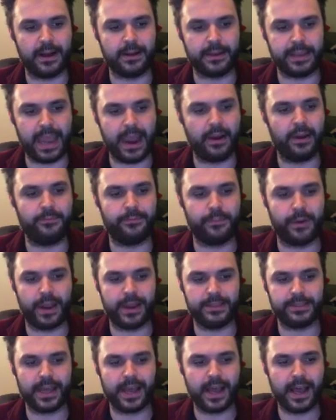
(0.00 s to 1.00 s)
Garen
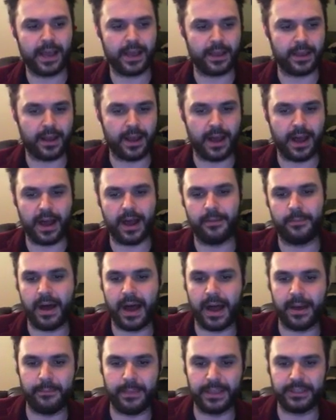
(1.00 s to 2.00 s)
Branitar,
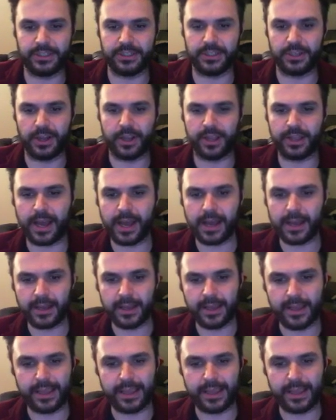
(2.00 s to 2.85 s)
I mentioned earlier,